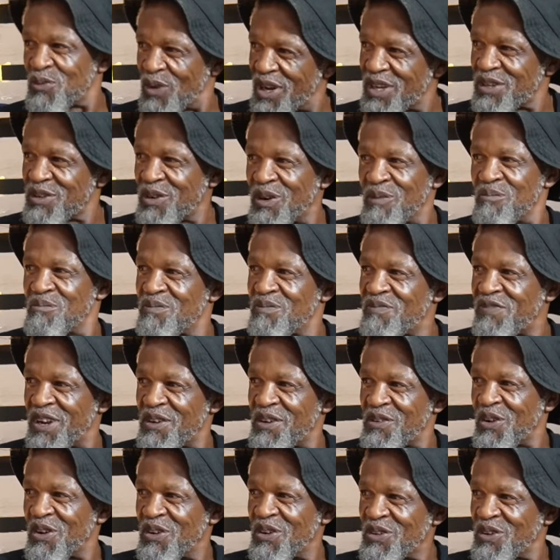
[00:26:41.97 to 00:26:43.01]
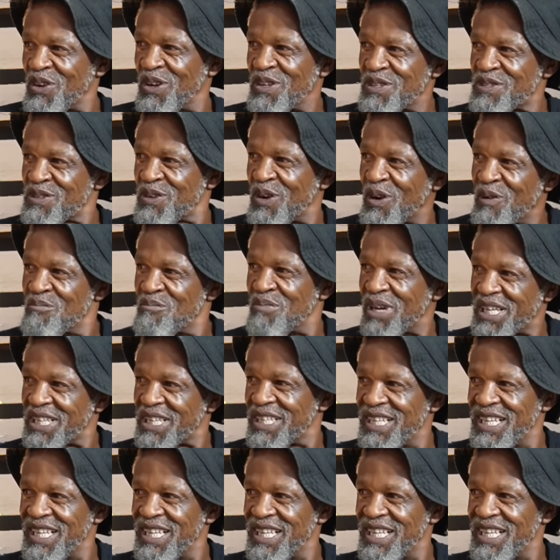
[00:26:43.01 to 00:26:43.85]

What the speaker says: what Fanon calls combat.